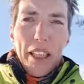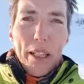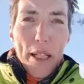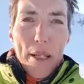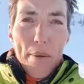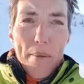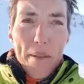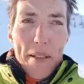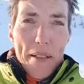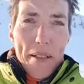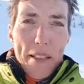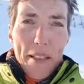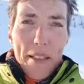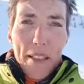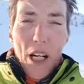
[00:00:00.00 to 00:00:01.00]
I
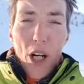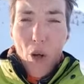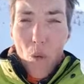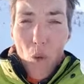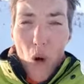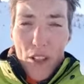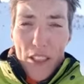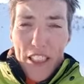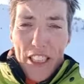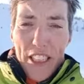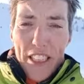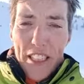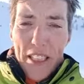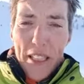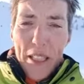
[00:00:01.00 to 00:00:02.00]
am, I was
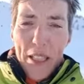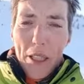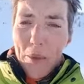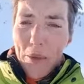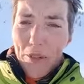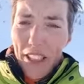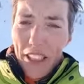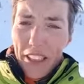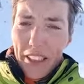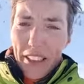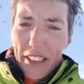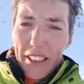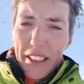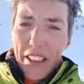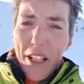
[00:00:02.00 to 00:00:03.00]
a perfectionist.